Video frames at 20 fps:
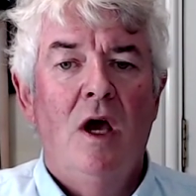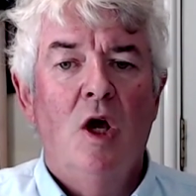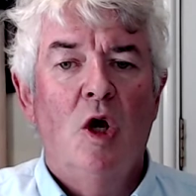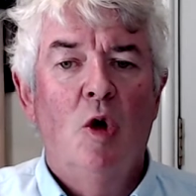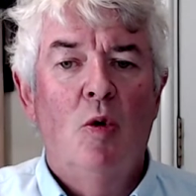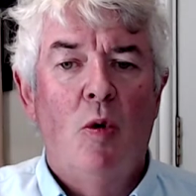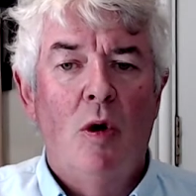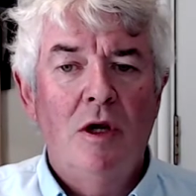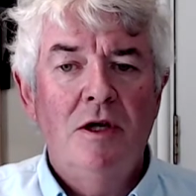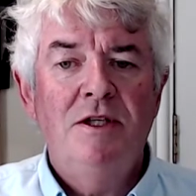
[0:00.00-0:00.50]

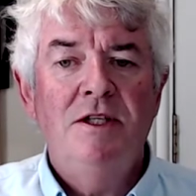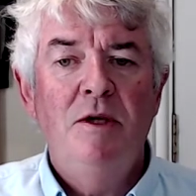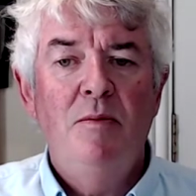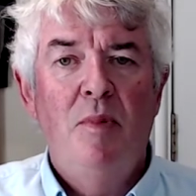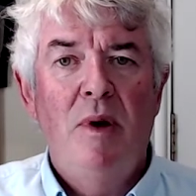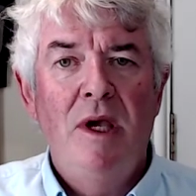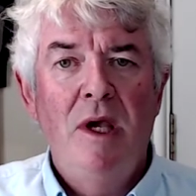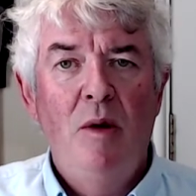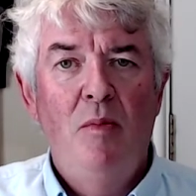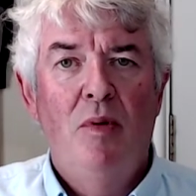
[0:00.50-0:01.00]
Quality
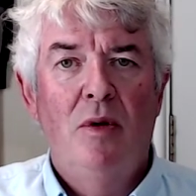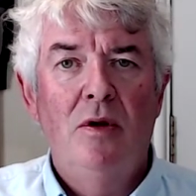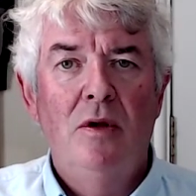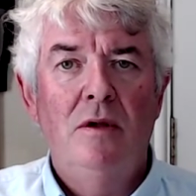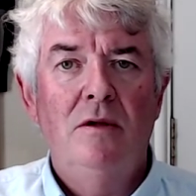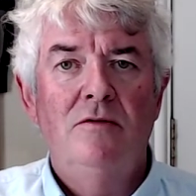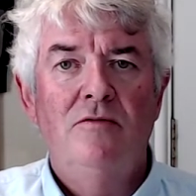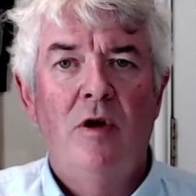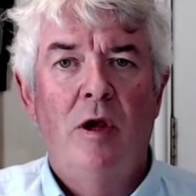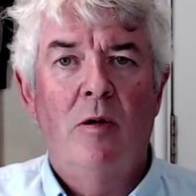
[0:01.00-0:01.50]
people
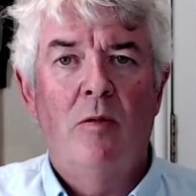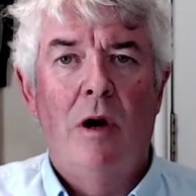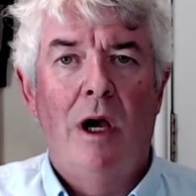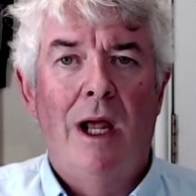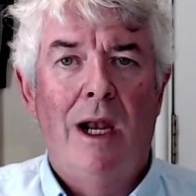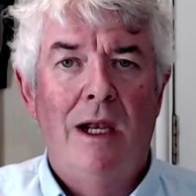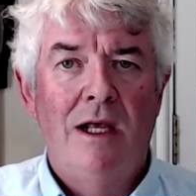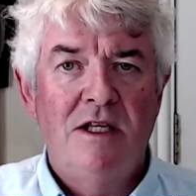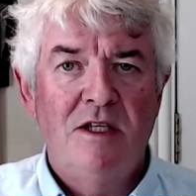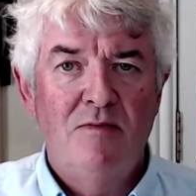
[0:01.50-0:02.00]

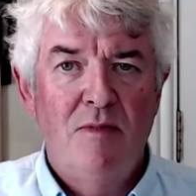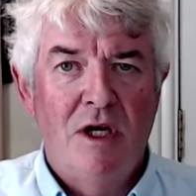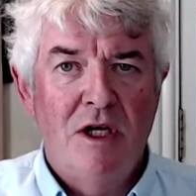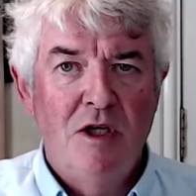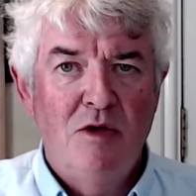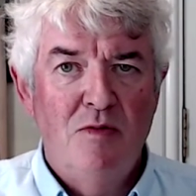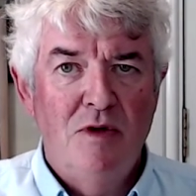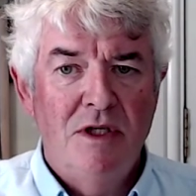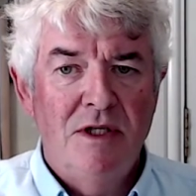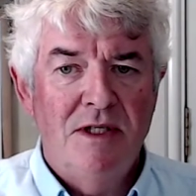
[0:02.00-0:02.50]
require less
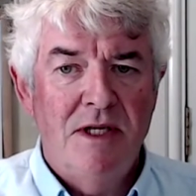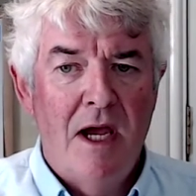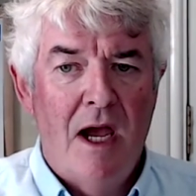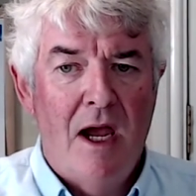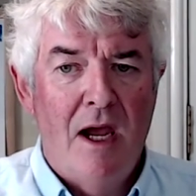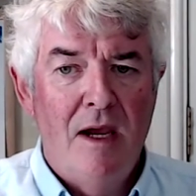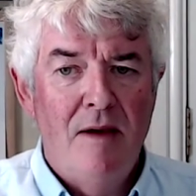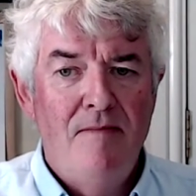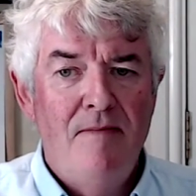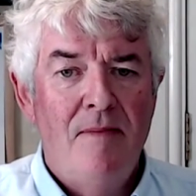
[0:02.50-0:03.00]
management
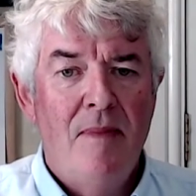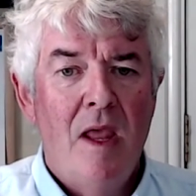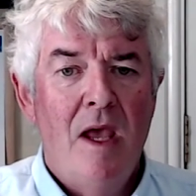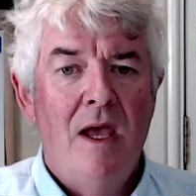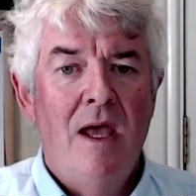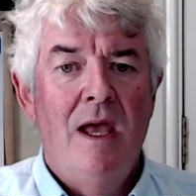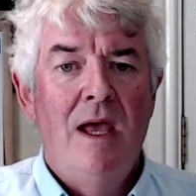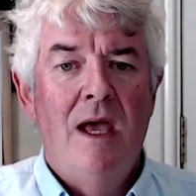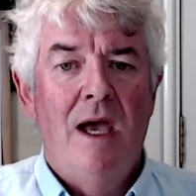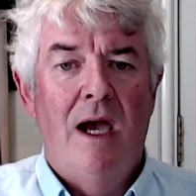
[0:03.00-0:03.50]
time
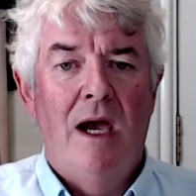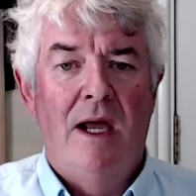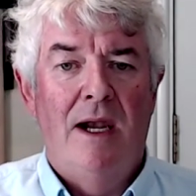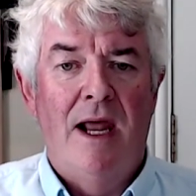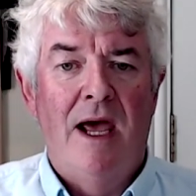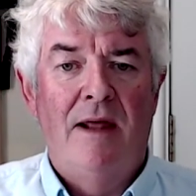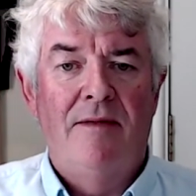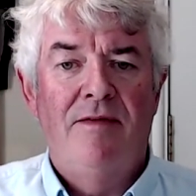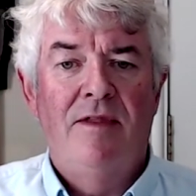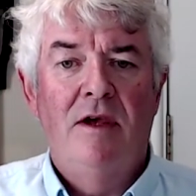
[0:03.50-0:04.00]
and
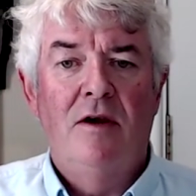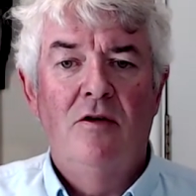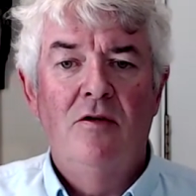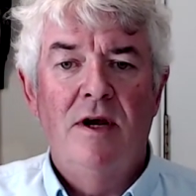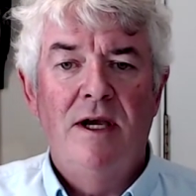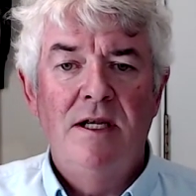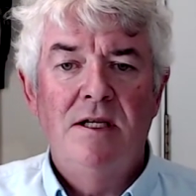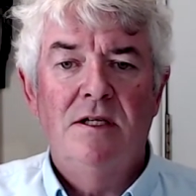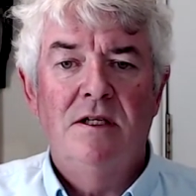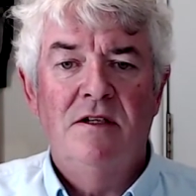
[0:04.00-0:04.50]
add the
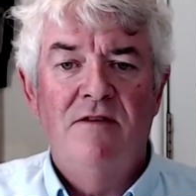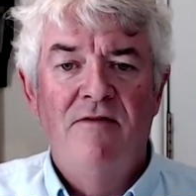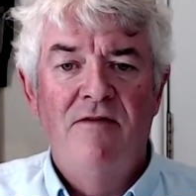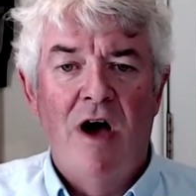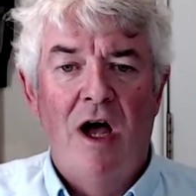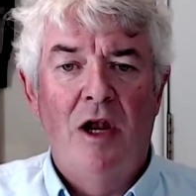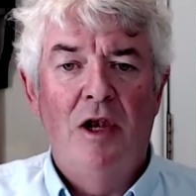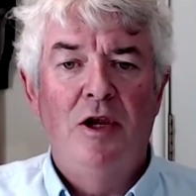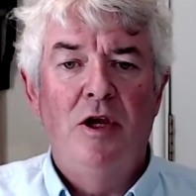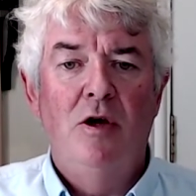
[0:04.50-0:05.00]
greatest
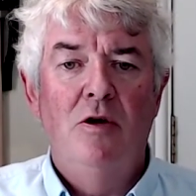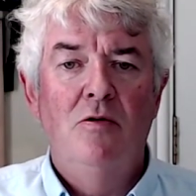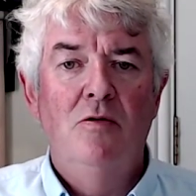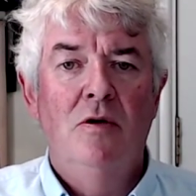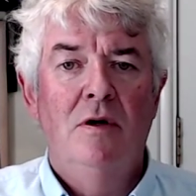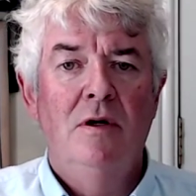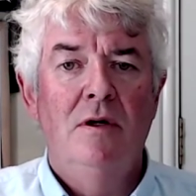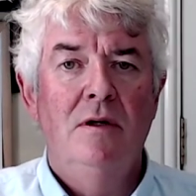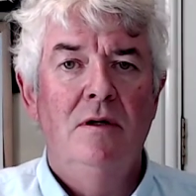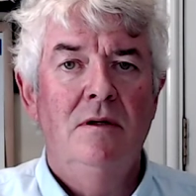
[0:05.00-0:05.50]

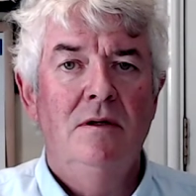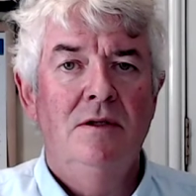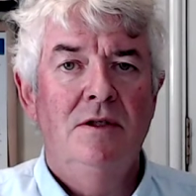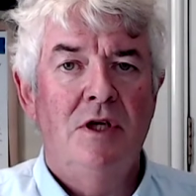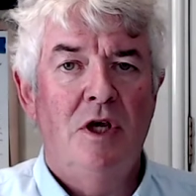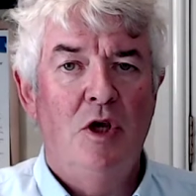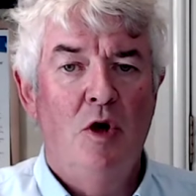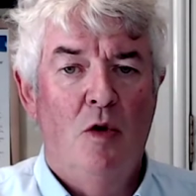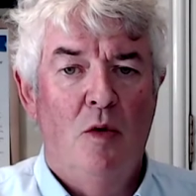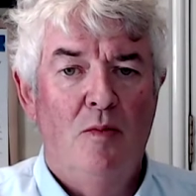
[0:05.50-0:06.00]
value
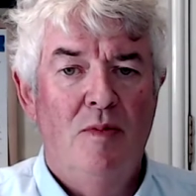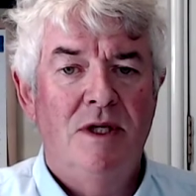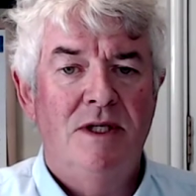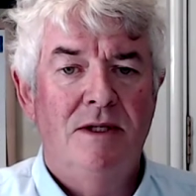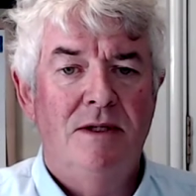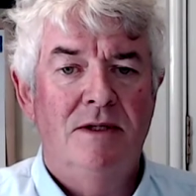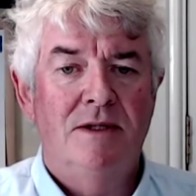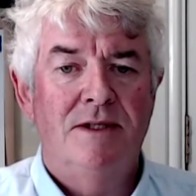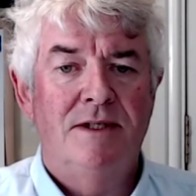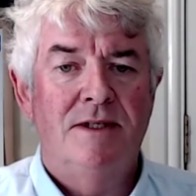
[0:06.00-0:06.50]
to your
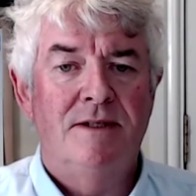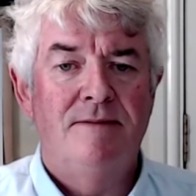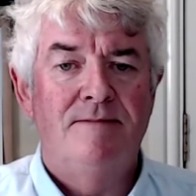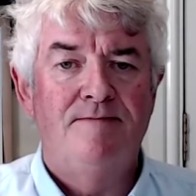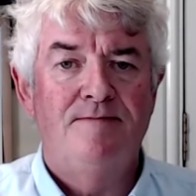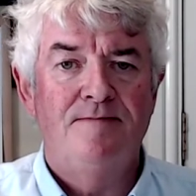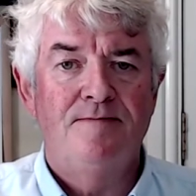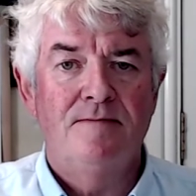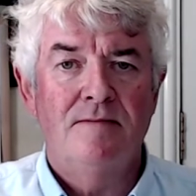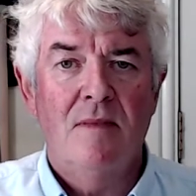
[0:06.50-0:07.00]
business.
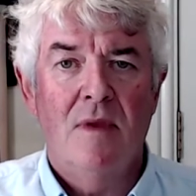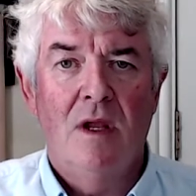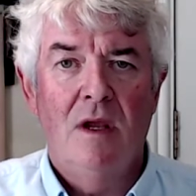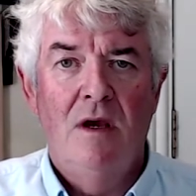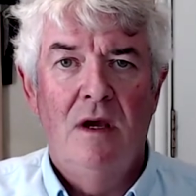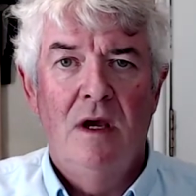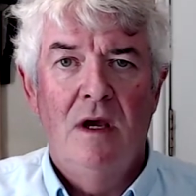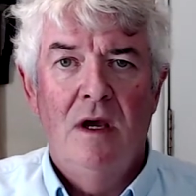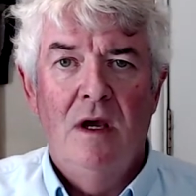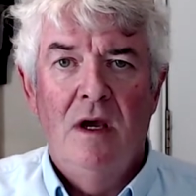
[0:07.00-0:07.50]

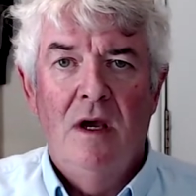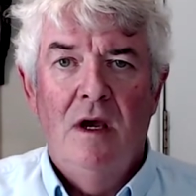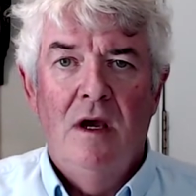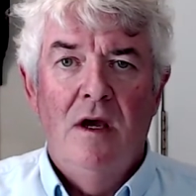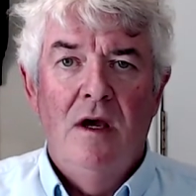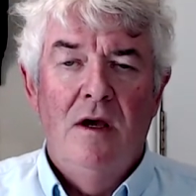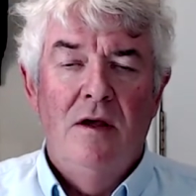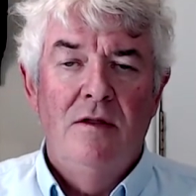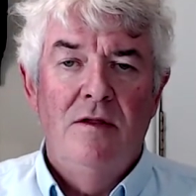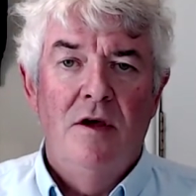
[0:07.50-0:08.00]

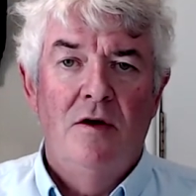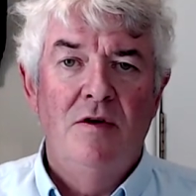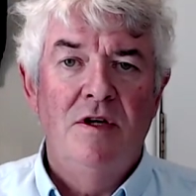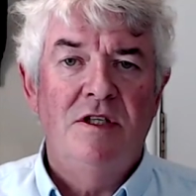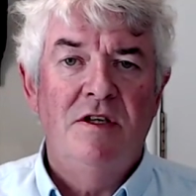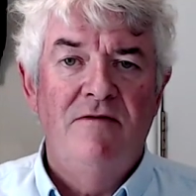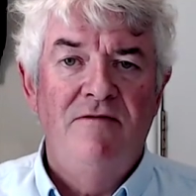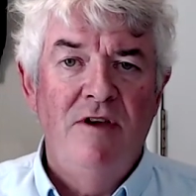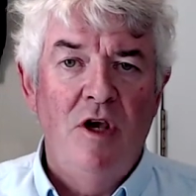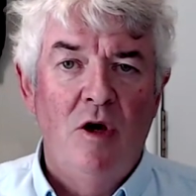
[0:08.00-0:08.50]
There
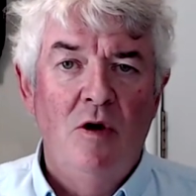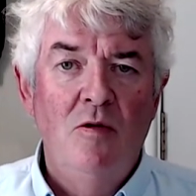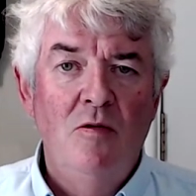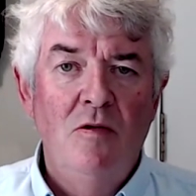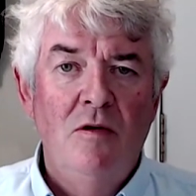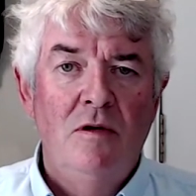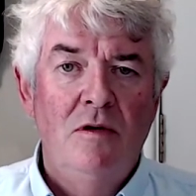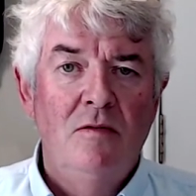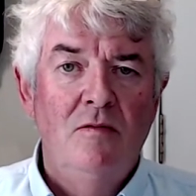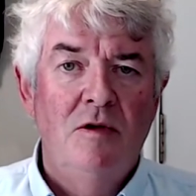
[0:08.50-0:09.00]
is a
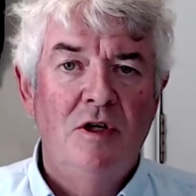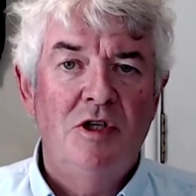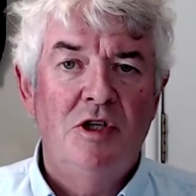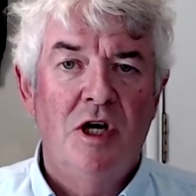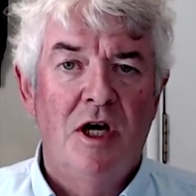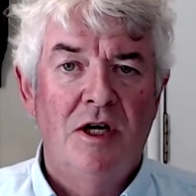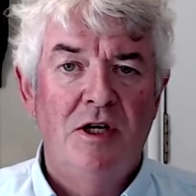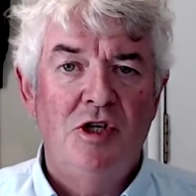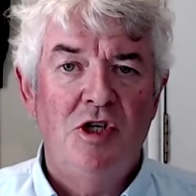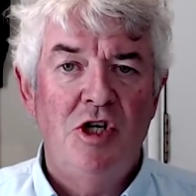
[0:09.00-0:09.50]
view, which
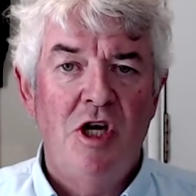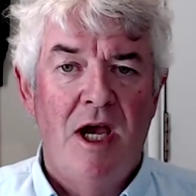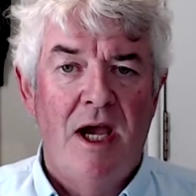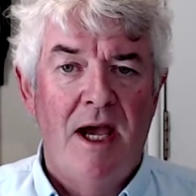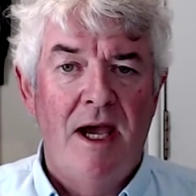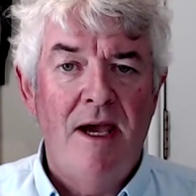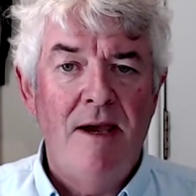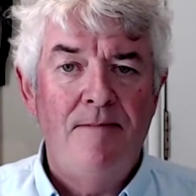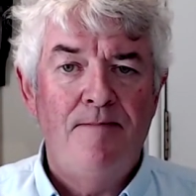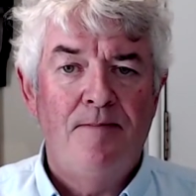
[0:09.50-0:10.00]
I
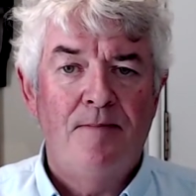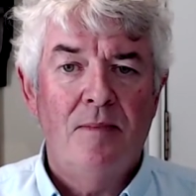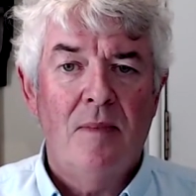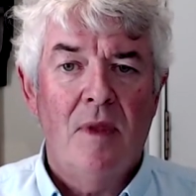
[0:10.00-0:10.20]
share,